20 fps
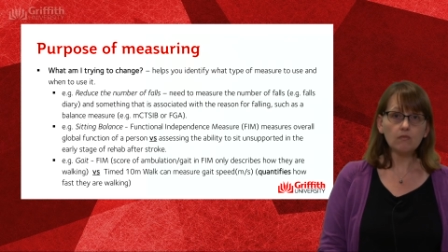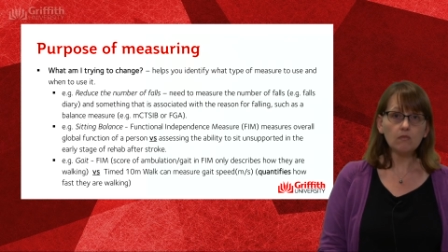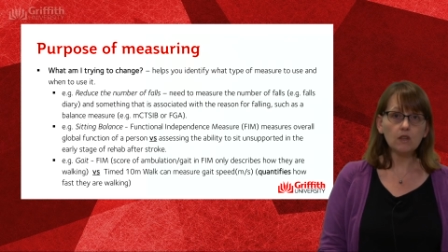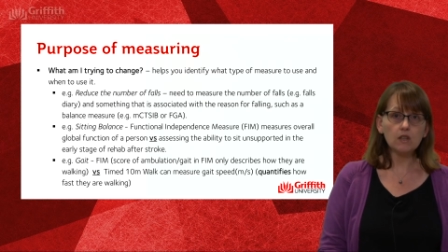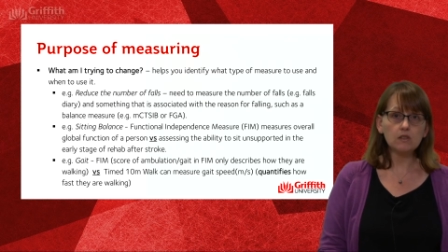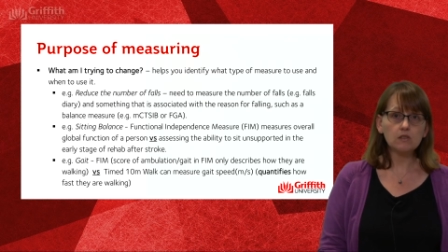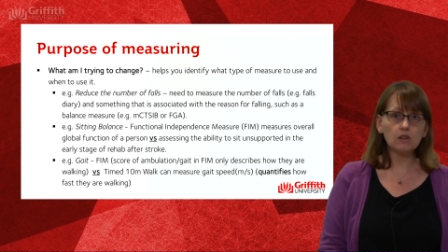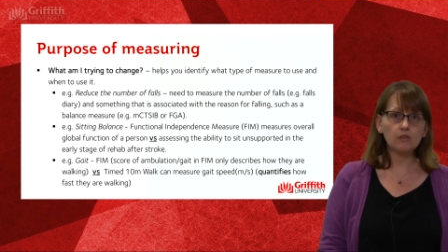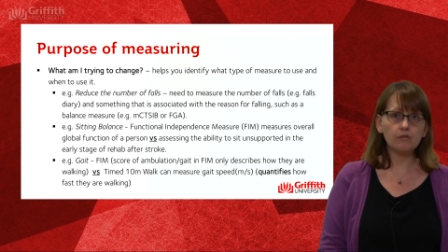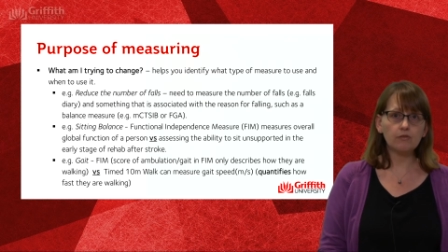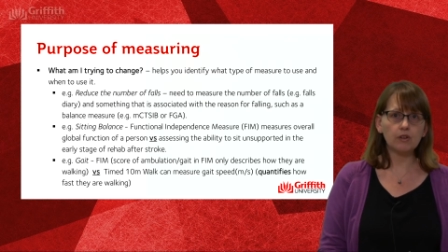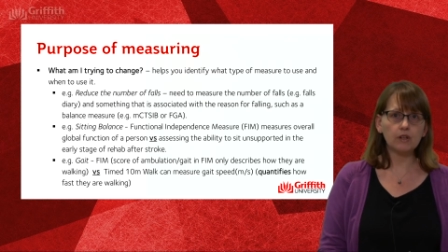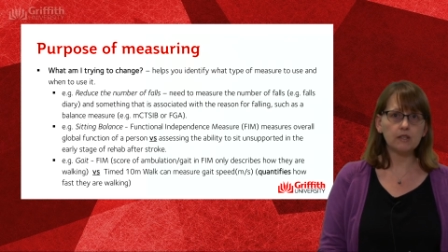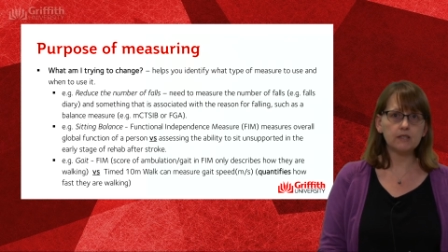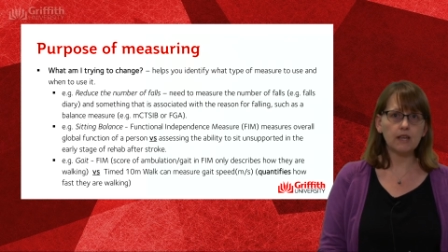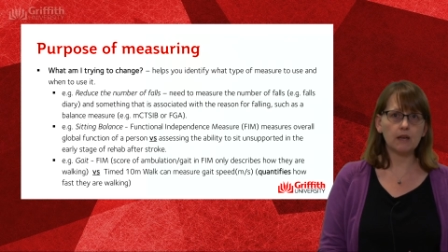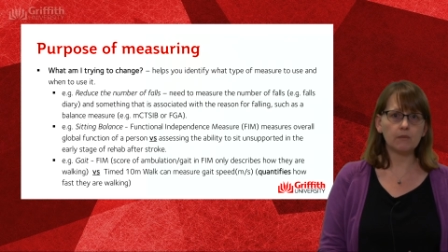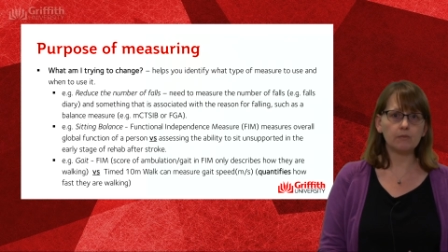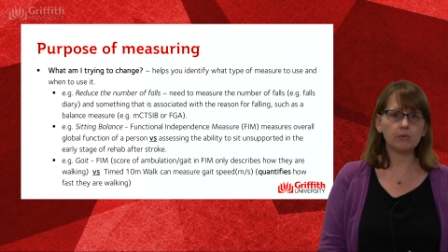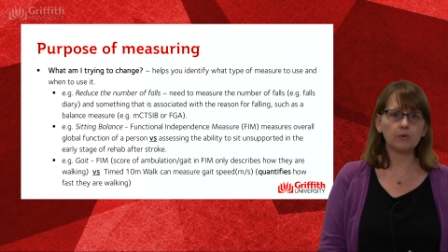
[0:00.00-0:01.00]
So for
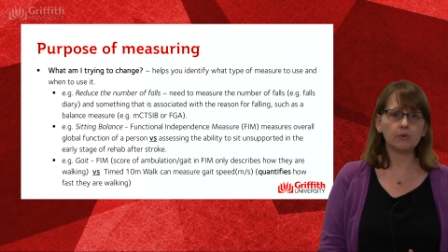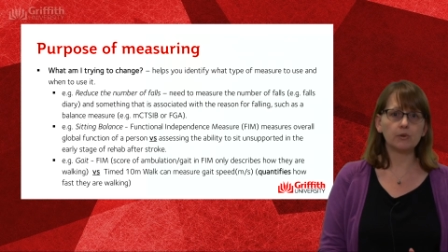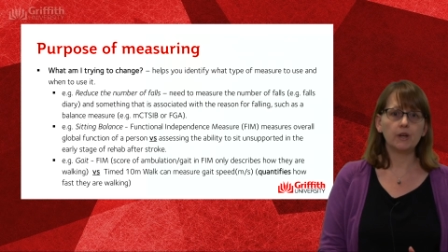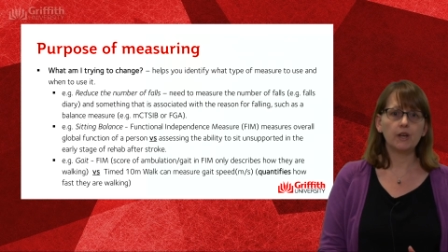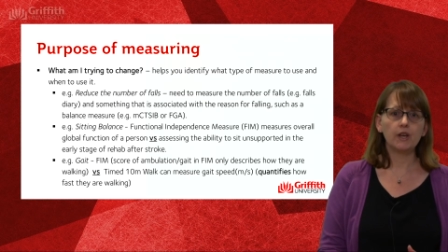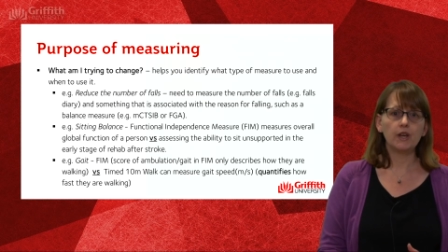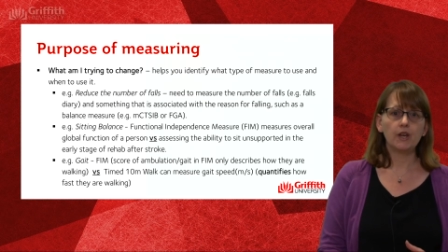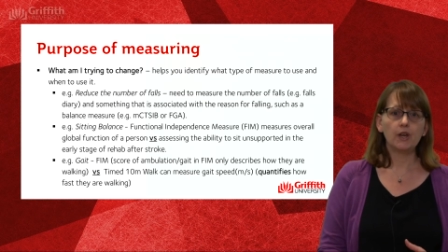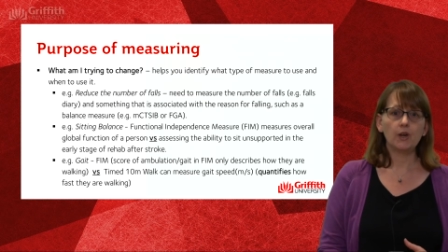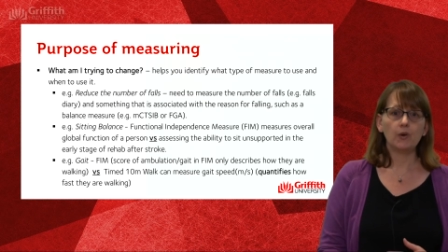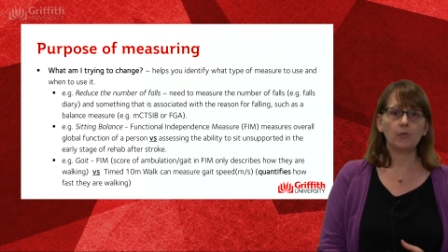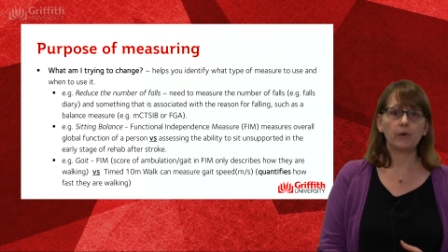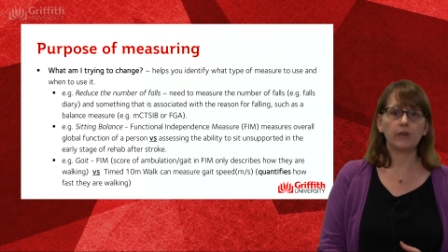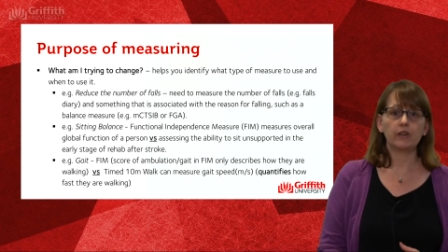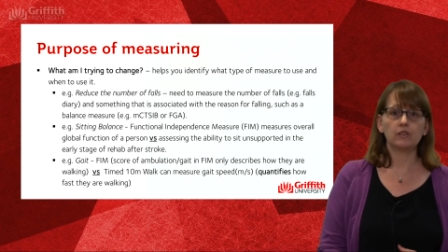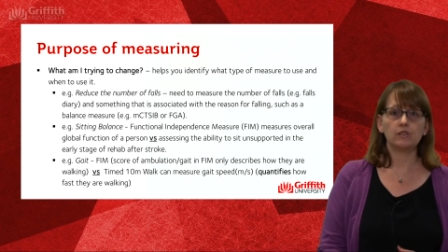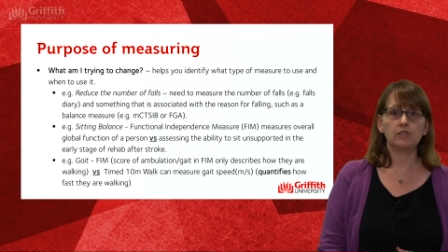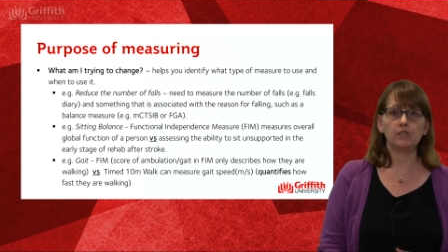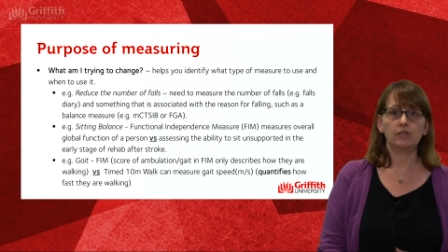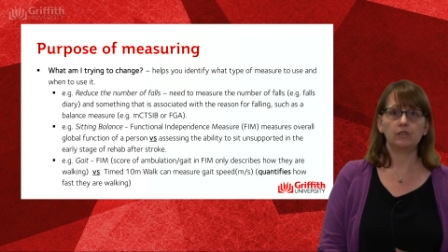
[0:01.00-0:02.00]
example, we
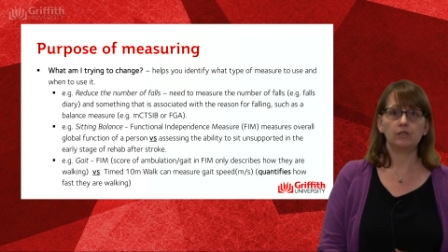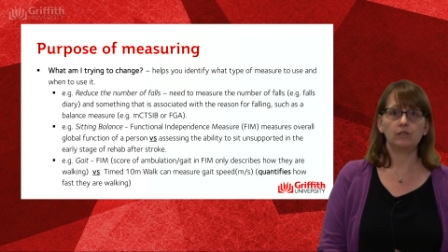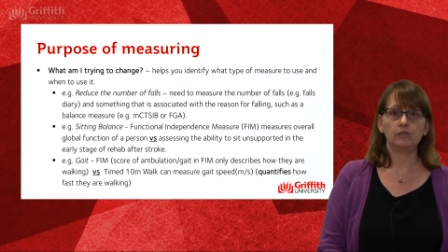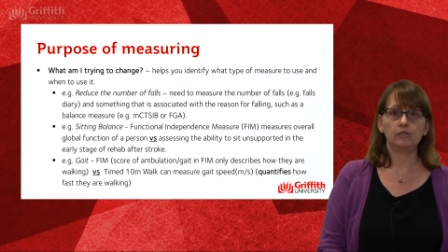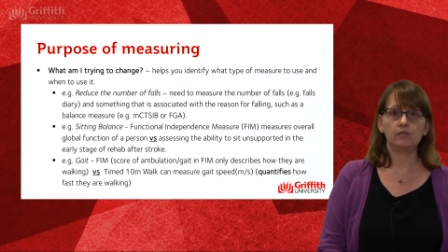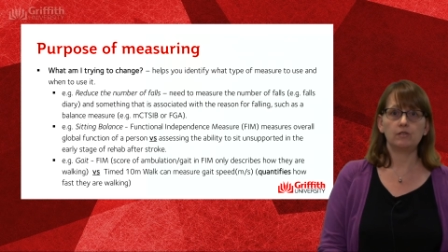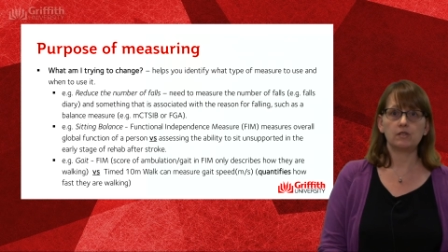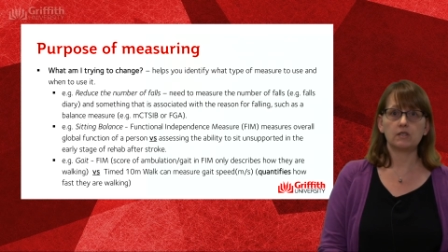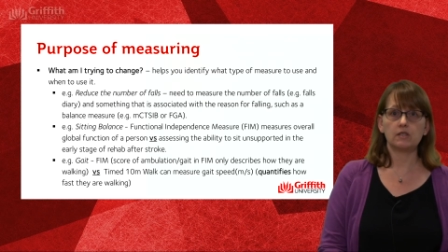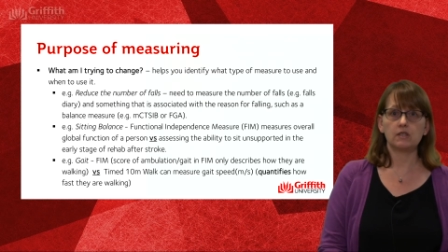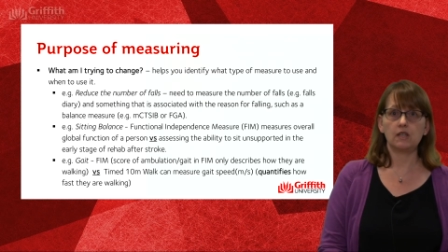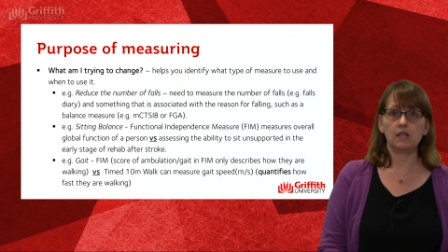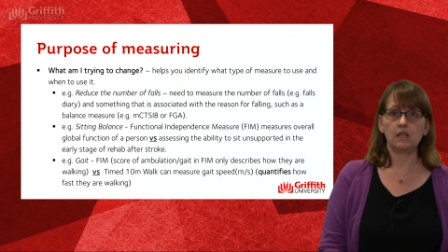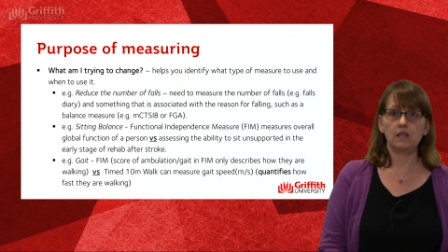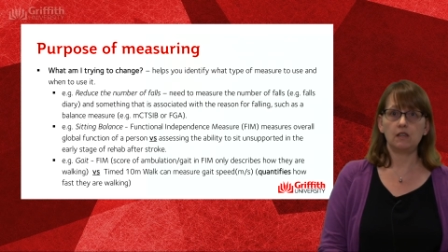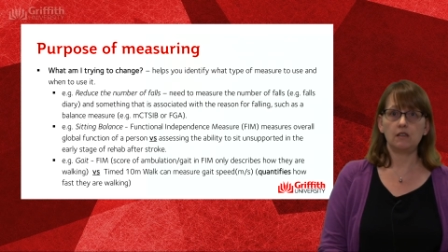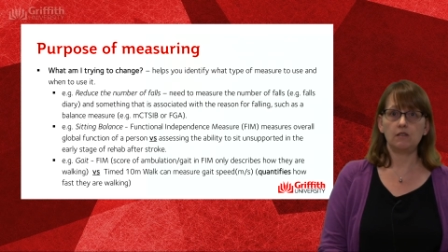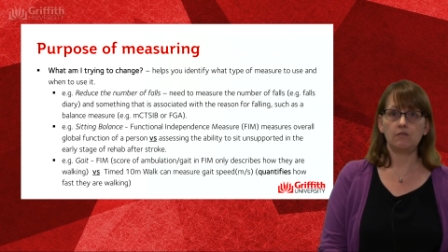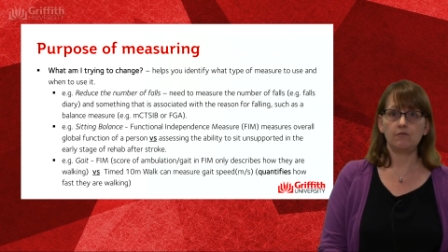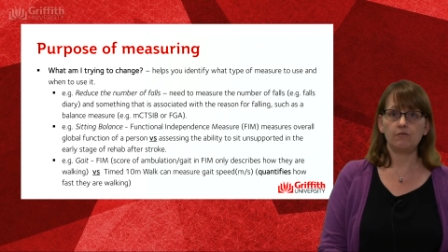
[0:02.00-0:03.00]
could use
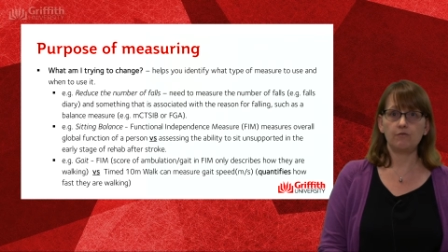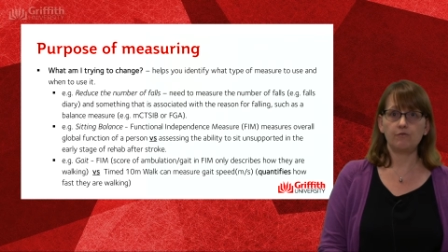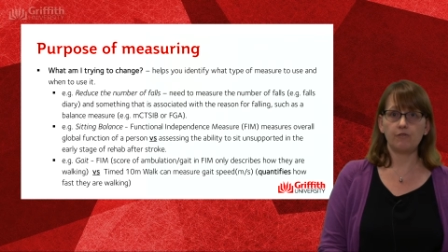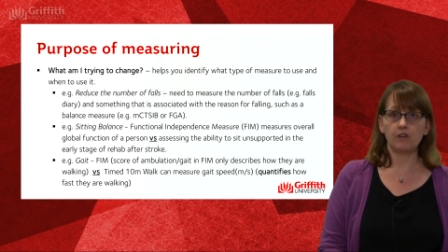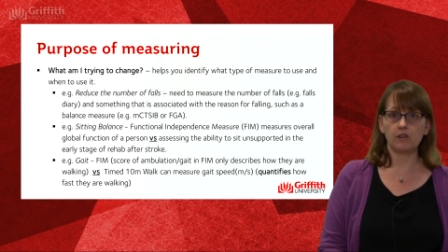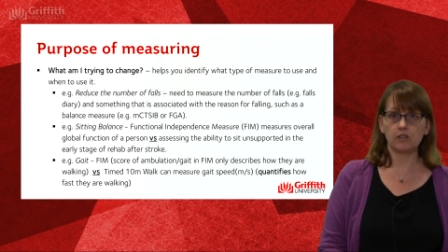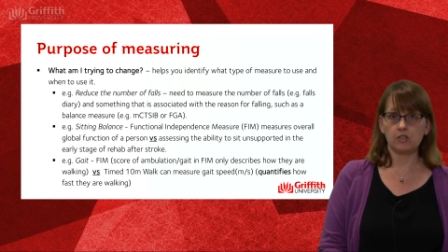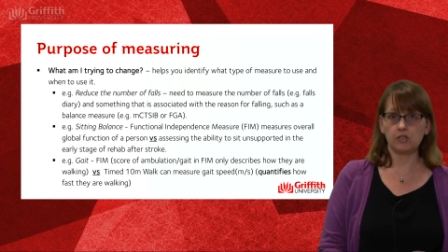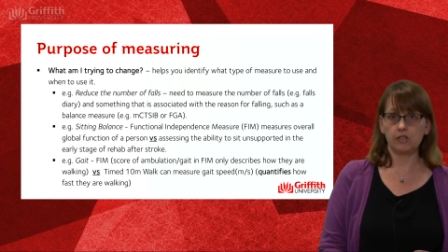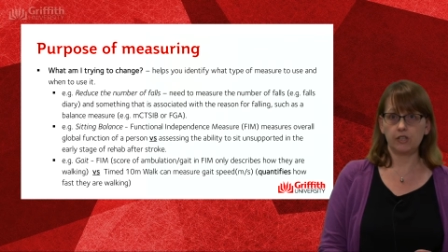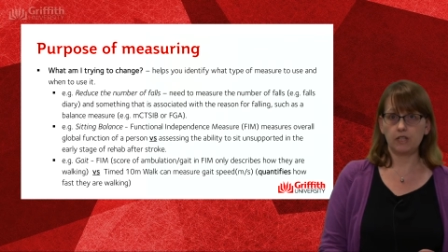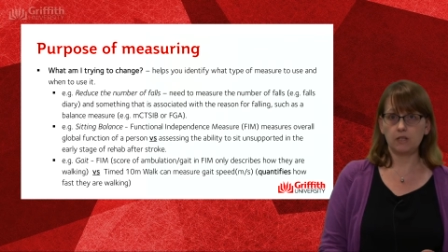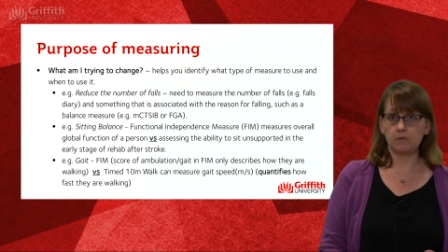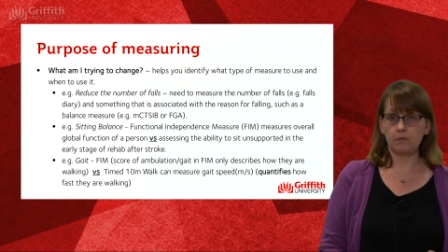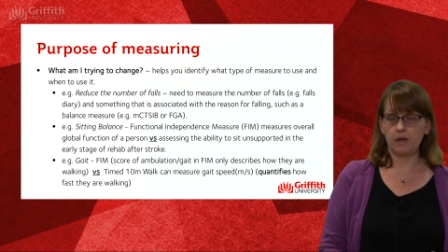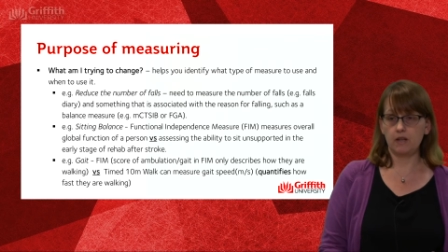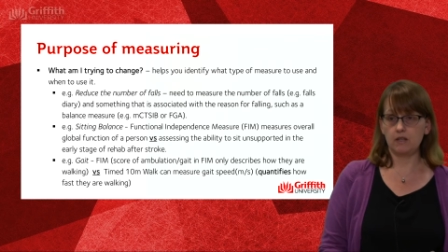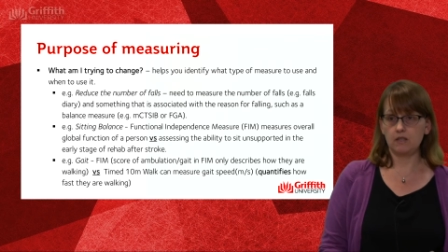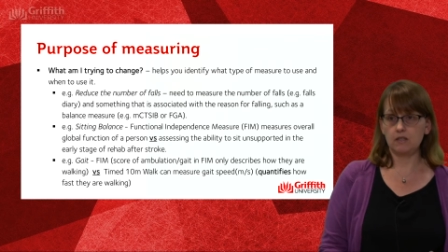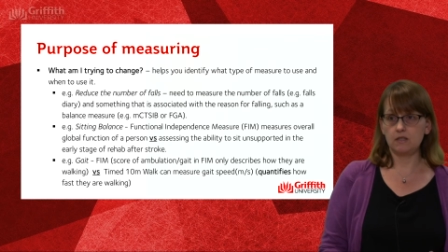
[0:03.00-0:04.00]
the functional
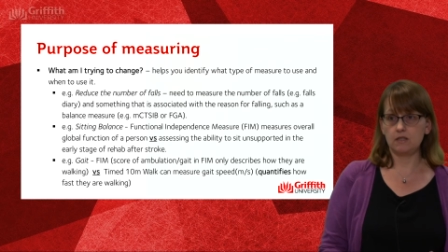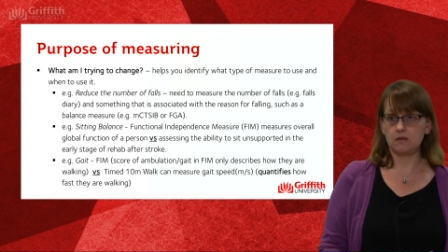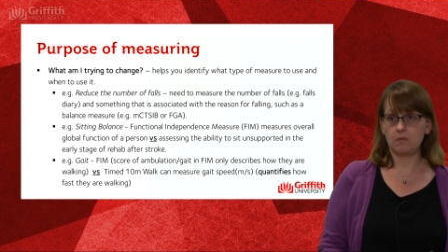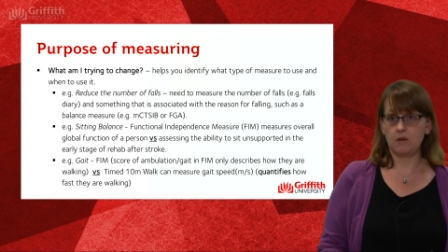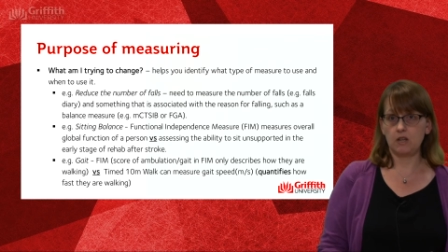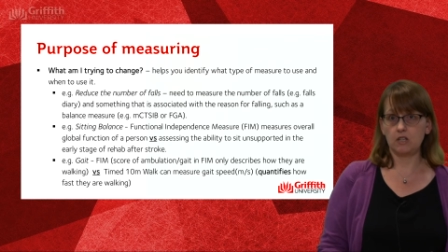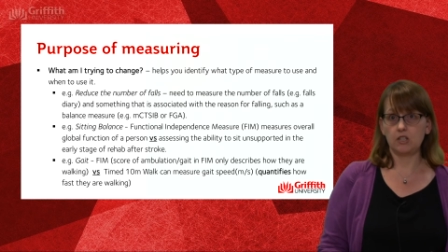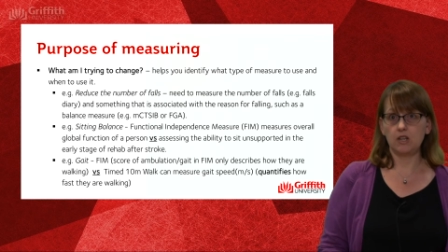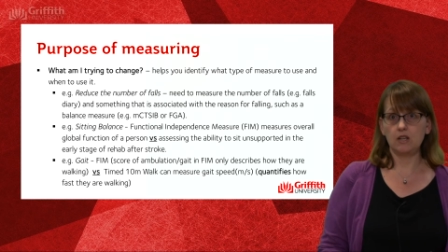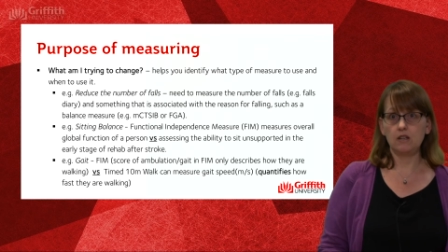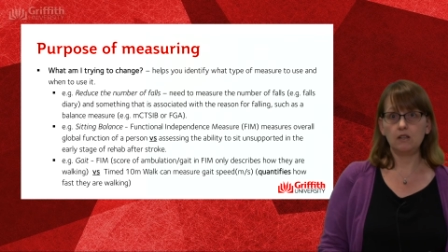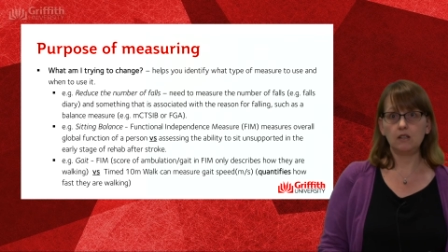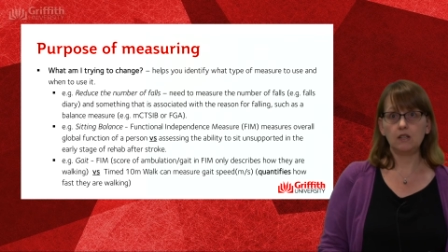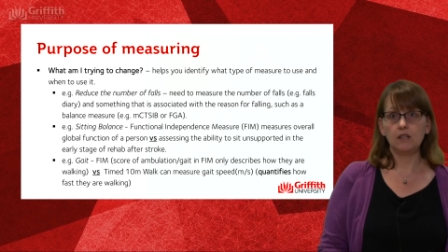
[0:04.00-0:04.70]
independence measure,